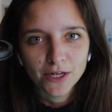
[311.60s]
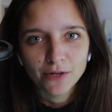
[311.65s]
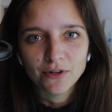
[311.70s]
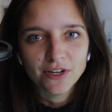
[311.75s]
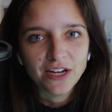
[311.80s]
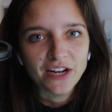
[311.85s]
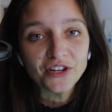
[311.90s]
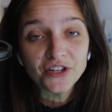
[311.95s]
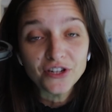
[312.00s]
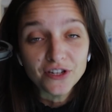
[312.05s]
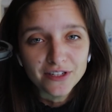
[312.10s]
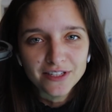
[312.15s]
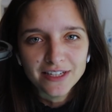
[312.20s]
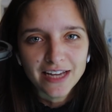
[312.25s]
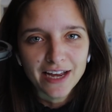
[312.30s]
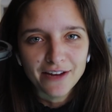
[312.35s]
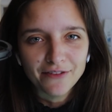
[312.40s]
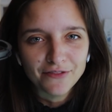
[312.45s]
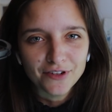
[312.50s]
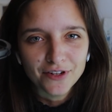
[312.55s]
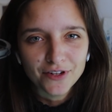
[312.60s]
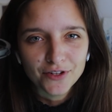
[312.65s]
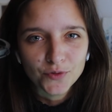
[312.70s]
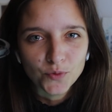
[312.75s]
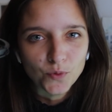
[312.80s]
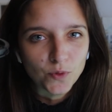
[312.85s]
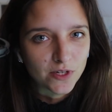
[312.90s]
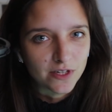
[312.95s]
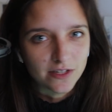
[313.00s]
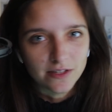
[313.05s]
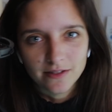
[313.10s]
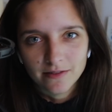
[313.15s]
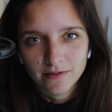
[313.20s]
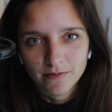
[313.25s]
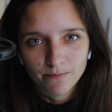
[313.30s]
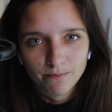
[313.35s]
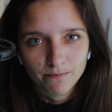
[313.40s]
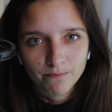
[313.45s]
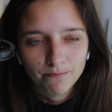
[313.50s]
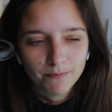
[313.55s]
recreational divers
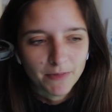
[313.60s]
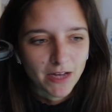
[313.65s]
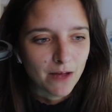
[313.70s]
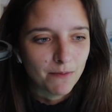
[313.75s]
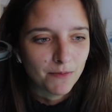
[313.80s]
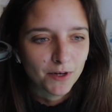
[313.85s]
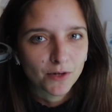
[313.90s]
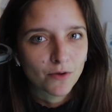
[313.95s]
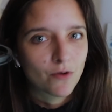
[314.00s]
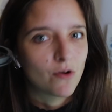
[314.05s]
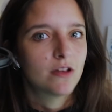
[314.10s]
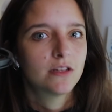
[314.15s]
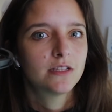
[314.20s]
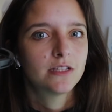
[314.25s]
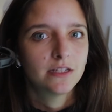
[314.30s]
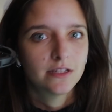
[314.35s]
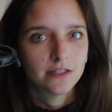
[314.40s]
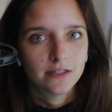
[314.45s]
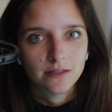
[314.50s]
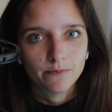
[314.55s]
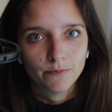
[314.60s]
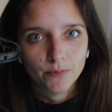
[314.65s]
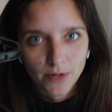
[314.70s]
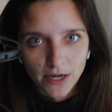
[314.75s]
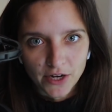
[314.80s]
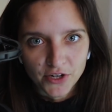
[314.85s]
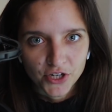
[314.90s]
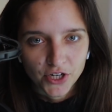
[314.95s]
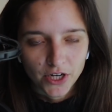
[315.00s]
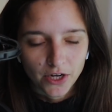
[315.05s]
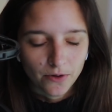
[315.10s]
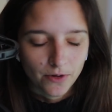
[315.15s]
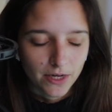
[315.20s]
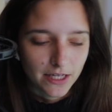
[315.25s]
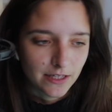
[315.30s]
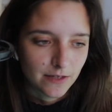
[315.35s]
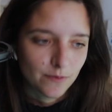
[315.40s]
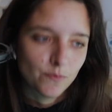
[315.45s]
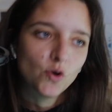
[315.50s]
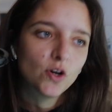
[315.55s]
wouldn't come across this issue.
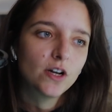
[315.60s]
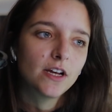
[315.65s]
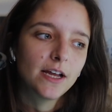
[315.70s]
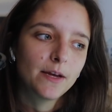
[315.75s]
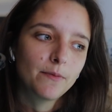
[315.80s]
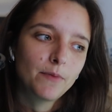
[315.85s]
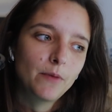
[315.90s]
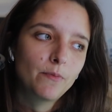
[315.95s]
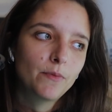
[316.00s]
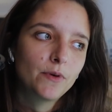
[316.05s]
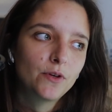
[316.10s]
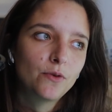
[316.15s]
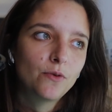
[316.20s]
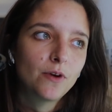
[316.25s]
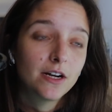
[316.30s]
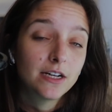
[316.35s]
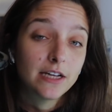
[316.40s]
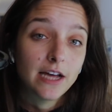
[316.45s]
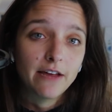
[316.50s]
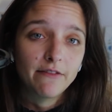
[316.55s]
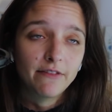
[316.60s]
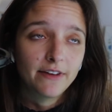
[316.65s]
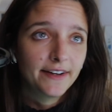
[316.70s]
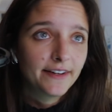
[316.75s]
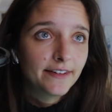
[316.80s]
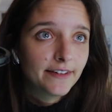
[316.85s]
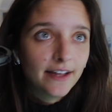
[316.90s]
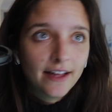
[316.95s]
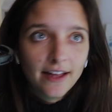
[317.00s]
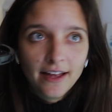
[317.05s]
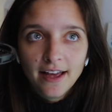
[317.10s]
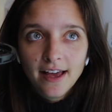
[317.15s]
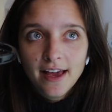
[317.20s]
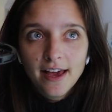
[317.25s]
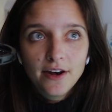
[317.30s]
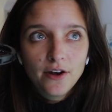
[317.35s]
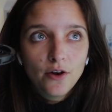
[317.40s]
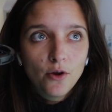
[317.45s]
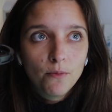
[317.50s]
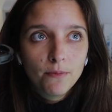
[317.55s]
It's more like people who are diving,
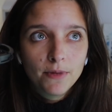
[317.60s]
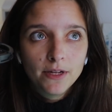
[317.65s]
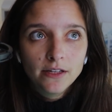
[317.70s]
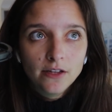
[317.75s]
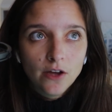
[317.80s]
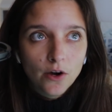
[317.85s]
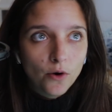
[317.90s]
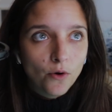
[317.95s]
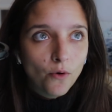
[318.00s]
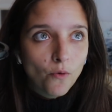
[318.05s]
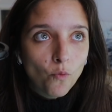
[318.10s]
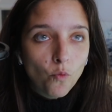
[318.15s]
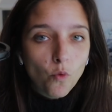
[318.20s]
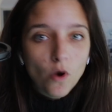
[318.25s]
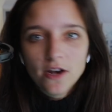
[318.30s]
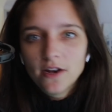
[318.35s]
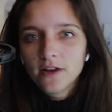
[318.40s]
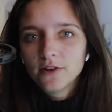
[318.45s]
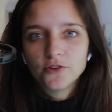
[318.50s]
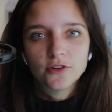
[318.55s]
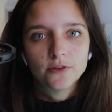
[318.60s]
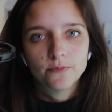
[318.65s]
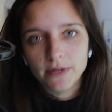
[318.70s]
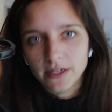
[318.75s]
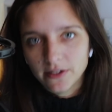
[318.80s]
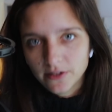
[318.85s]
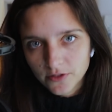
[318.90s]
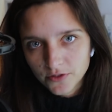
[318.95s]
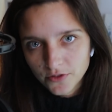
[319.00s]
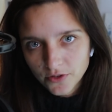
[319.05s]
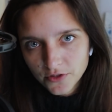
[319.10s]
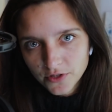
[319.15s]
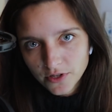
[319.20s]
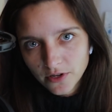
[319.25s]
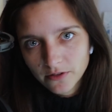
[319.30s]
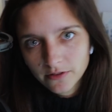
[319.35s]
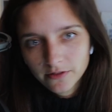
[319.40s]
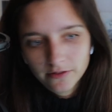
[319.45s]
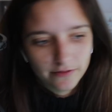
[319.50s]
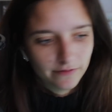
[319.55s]
I don't know, below 100 meters or
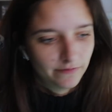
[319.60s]
so.